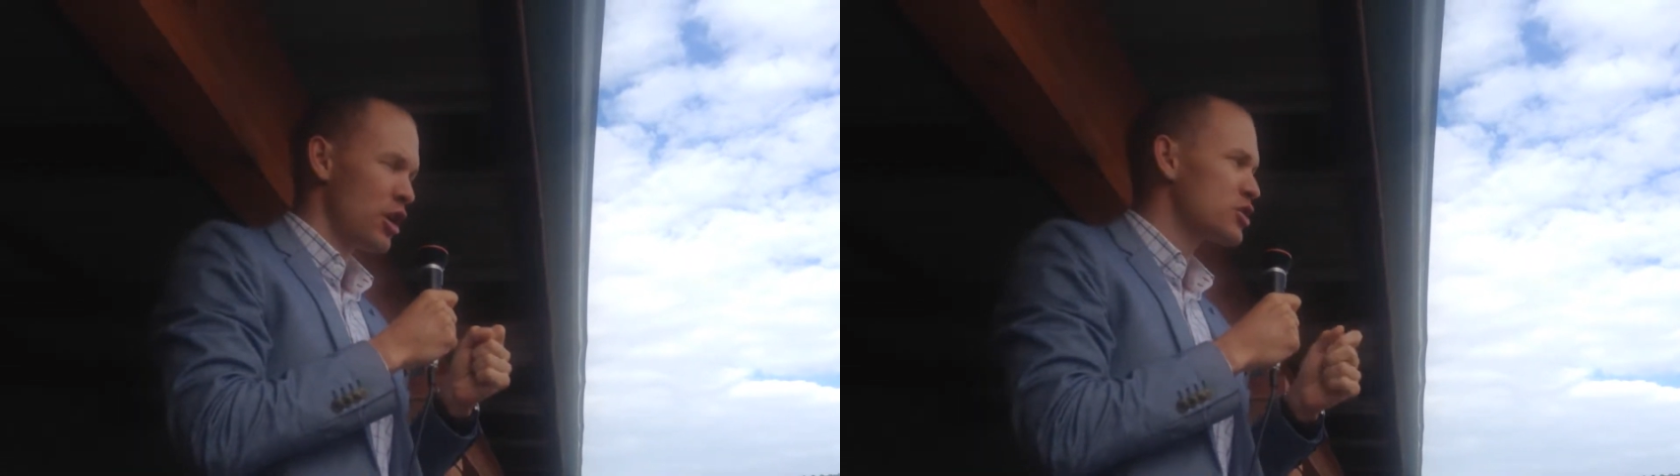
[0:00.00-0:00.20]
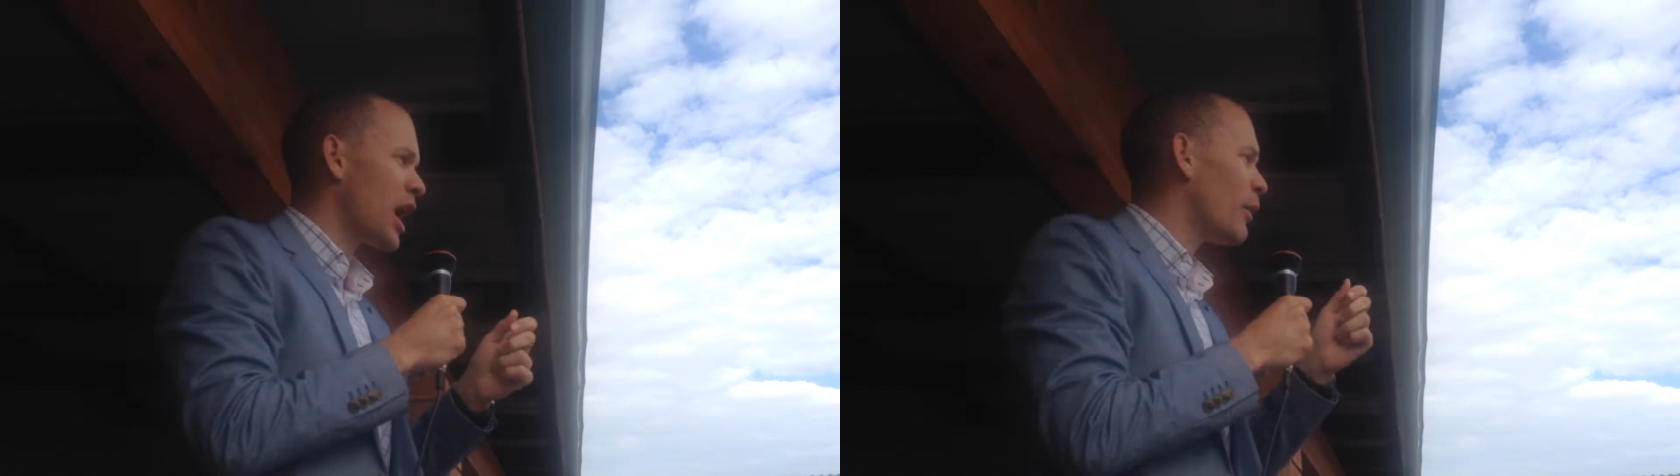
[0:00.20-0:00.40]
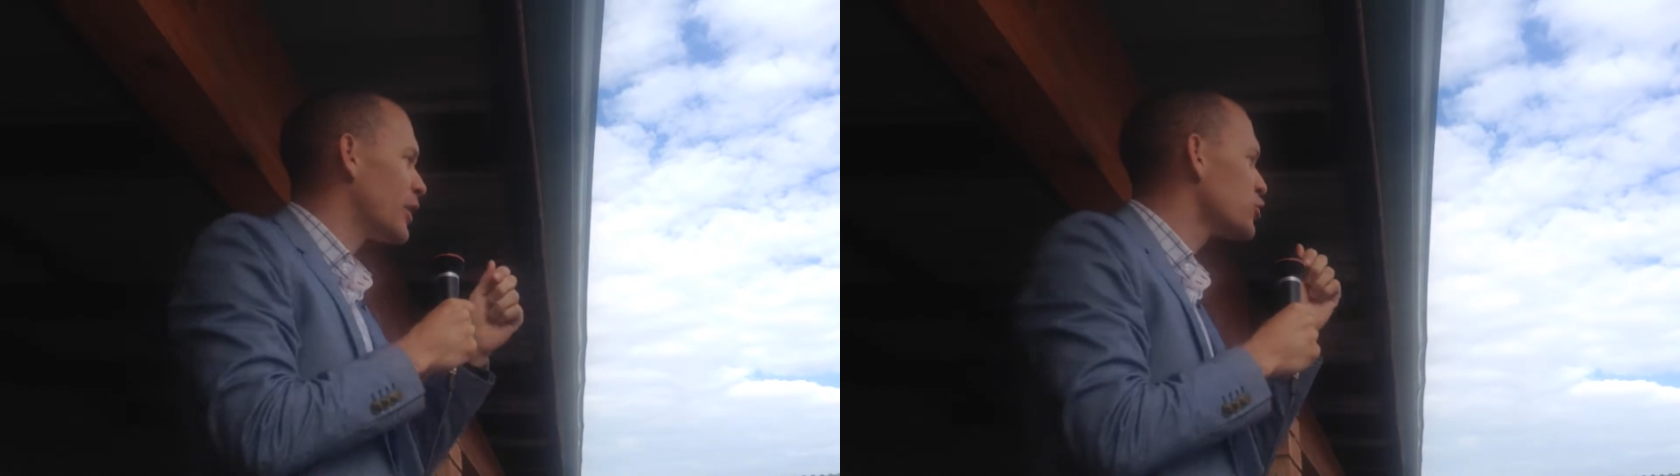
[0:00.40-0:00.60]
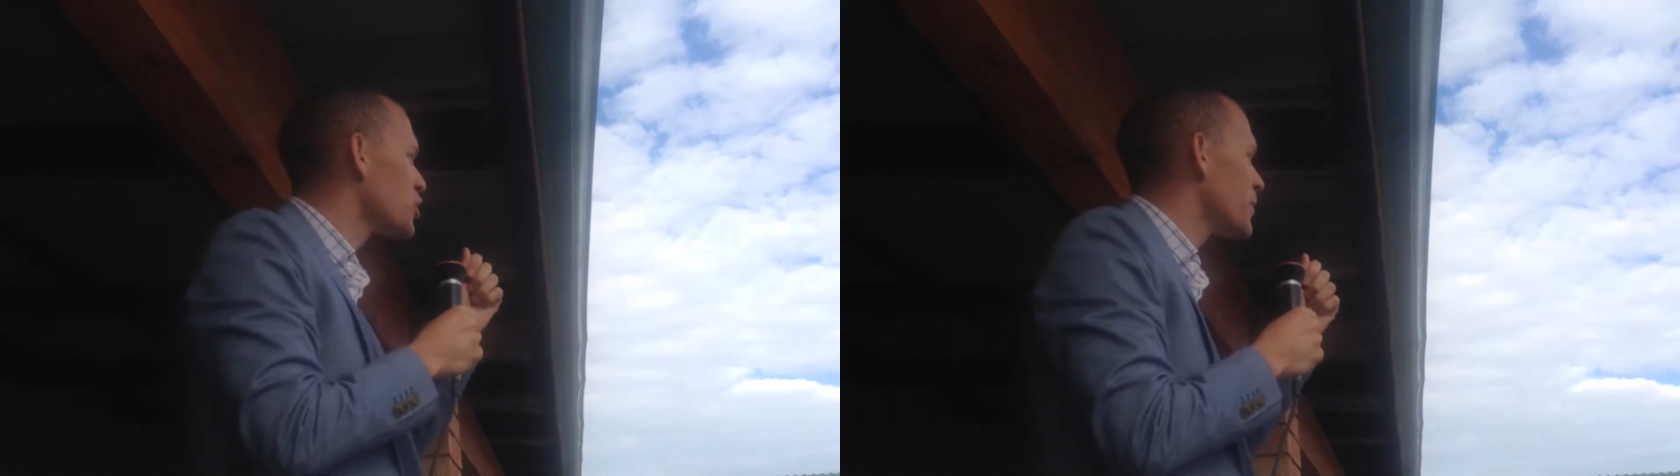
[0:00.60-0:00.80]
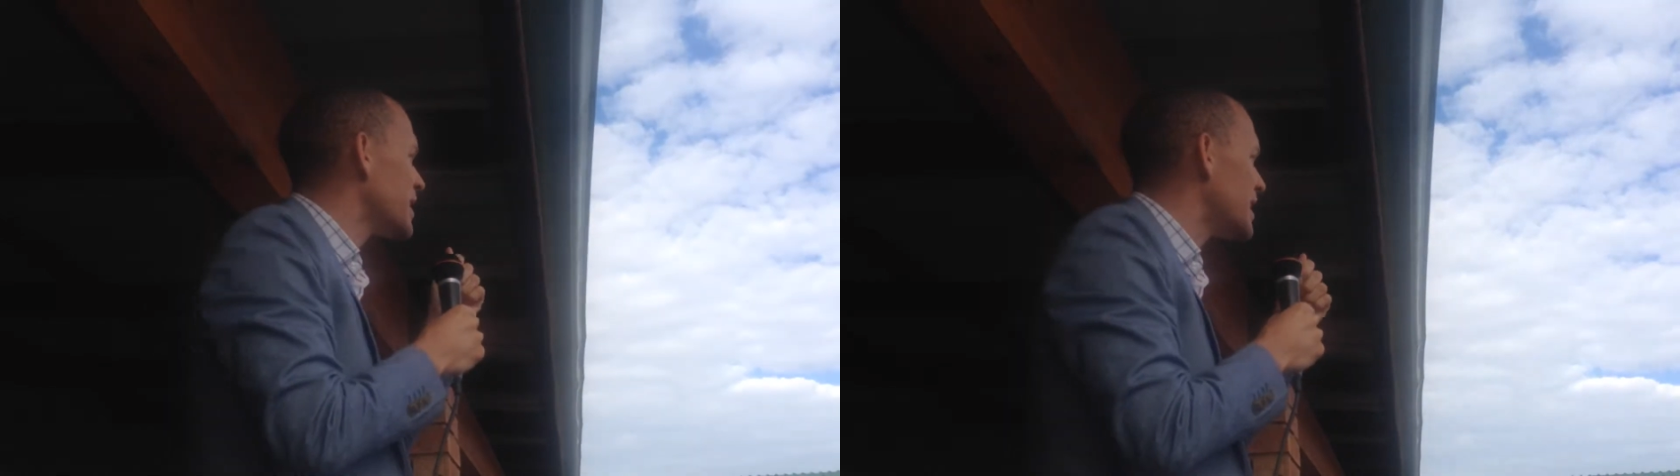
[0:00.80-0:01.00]
So I want you to
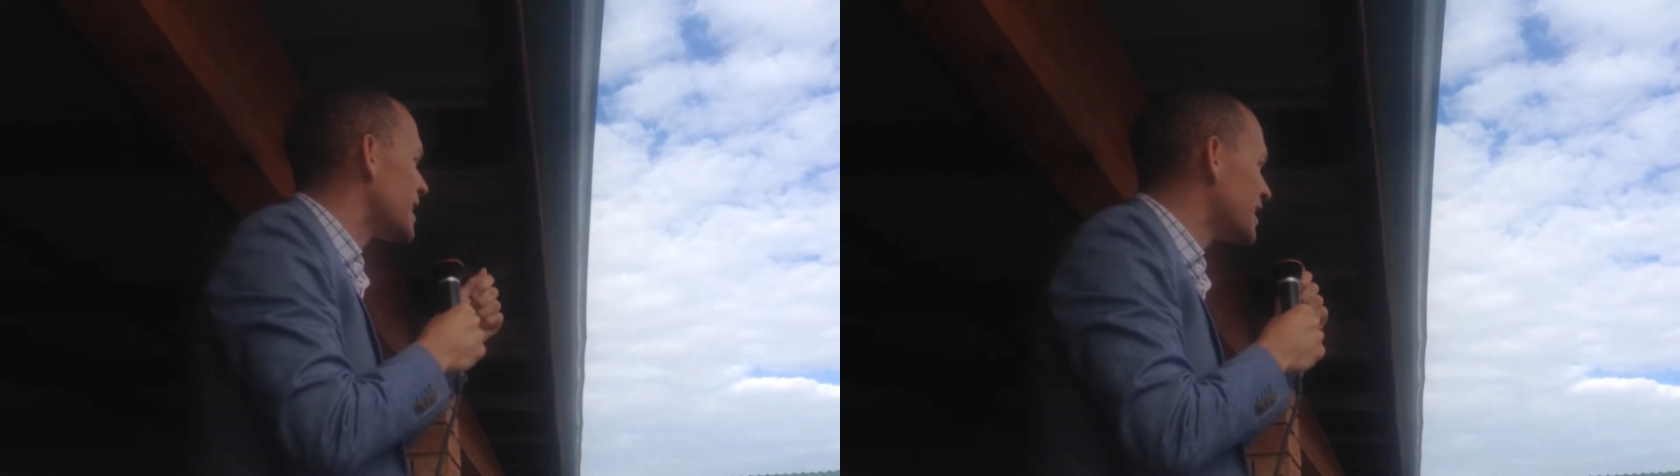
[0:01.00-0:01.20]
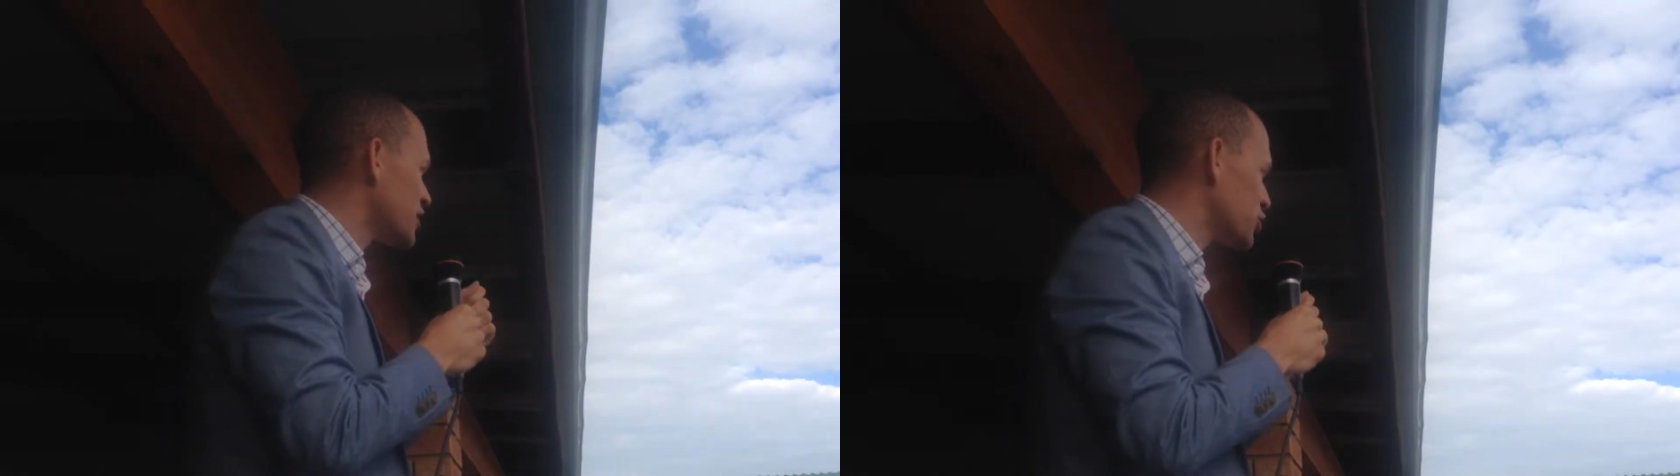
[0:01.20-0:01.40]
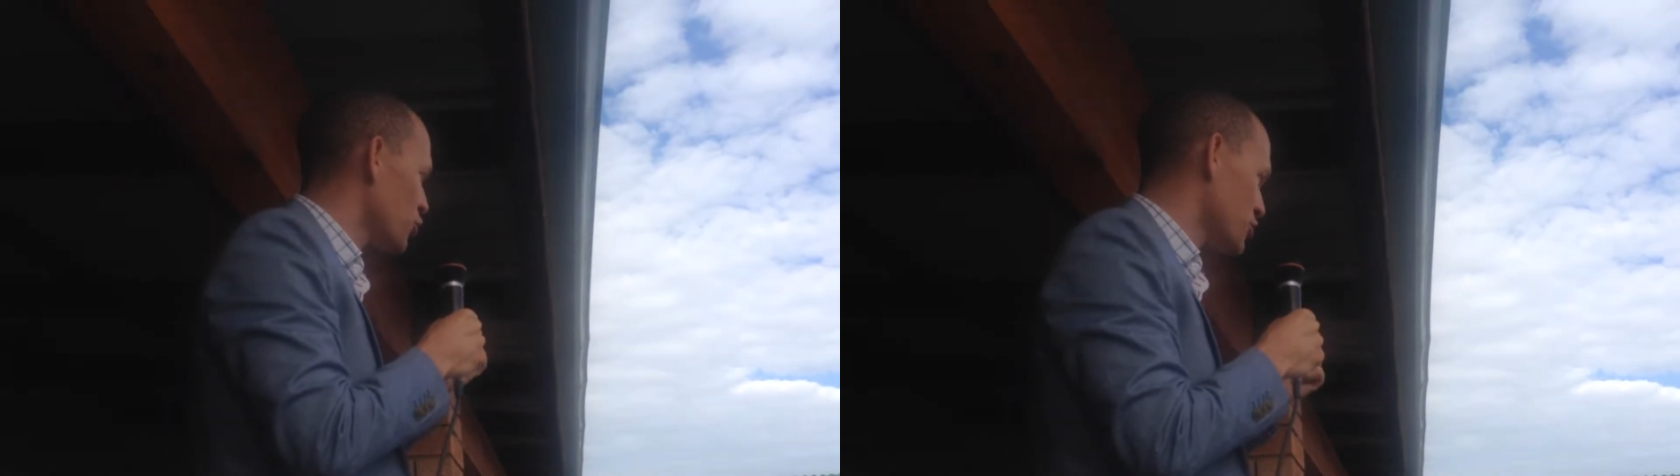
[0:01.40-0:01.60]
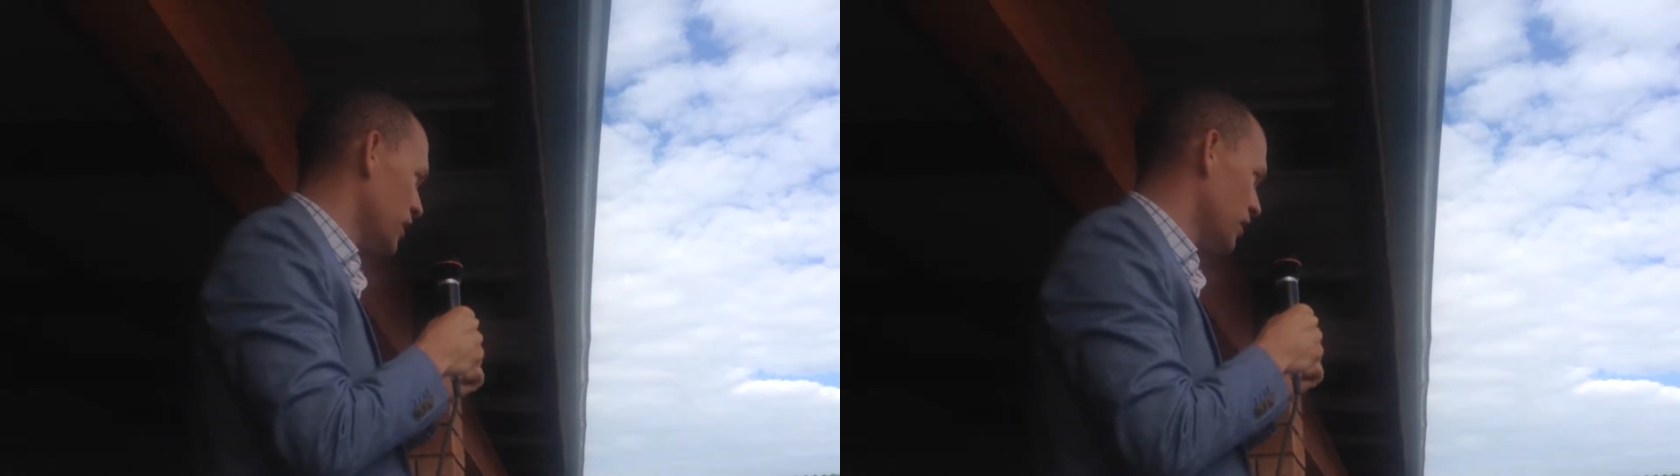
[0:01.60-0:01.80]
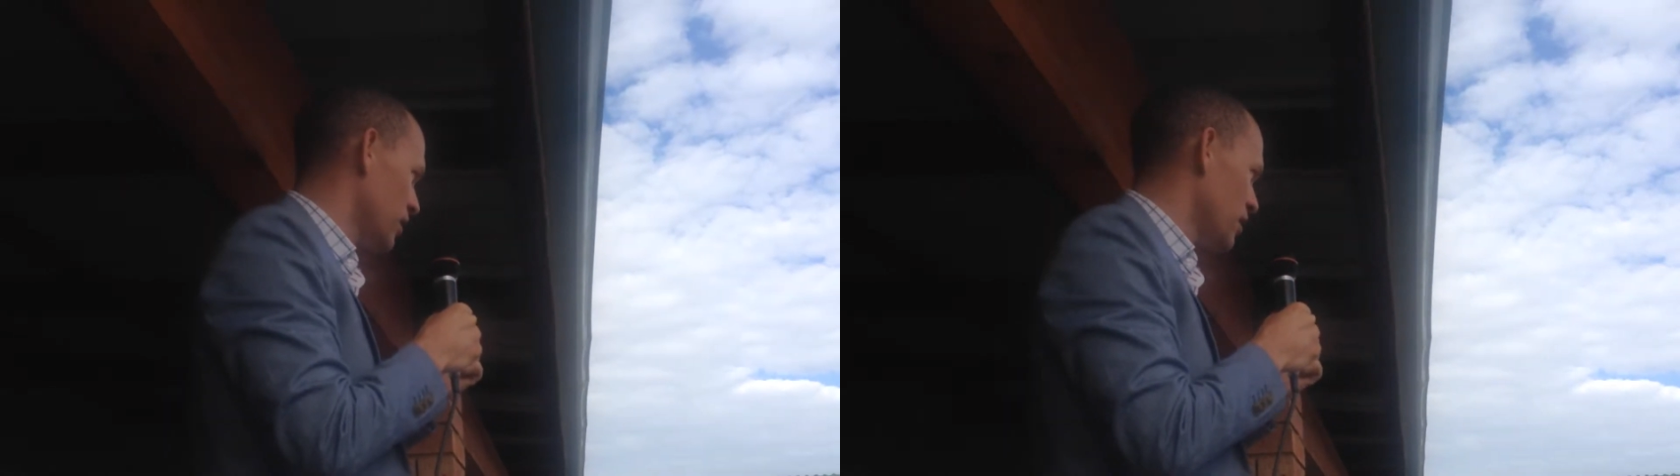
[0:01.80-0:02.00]
come and hear her story.